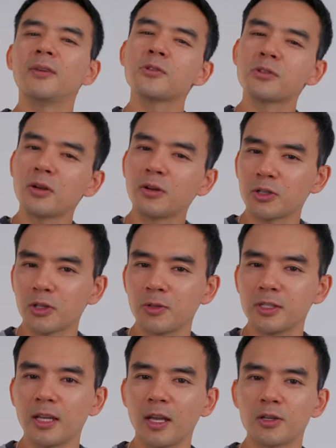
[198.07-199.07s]
it was starting to show
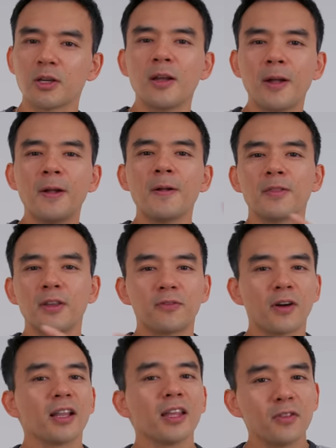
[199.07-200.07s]
its age. They
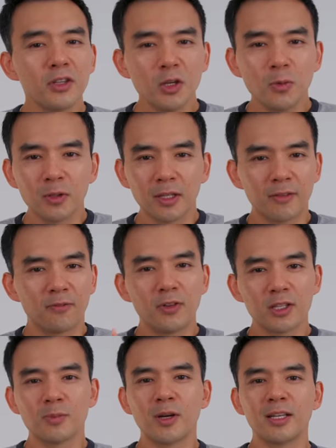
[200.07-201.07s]
finally have a new one that
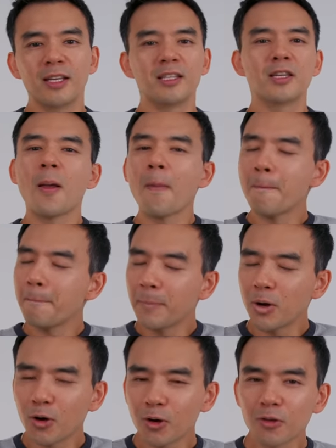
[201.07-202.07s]
fits my needs
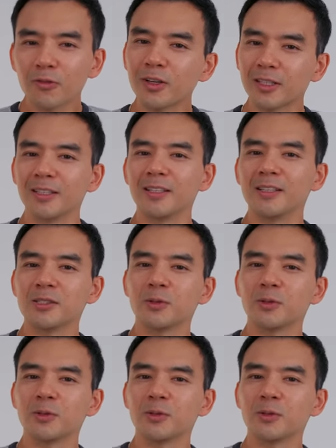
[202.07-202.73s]
perfectly.